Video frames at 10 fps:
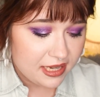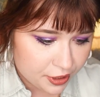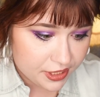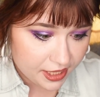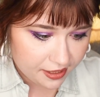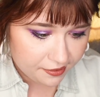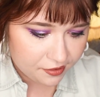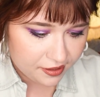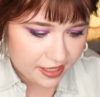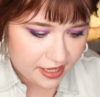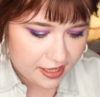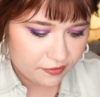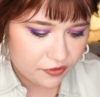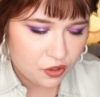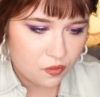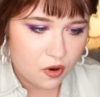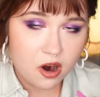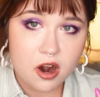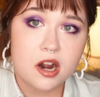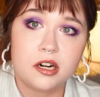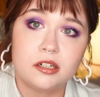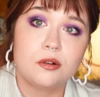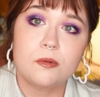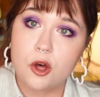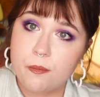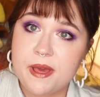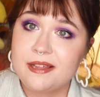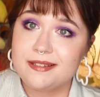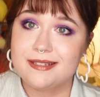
particularly if you are obese,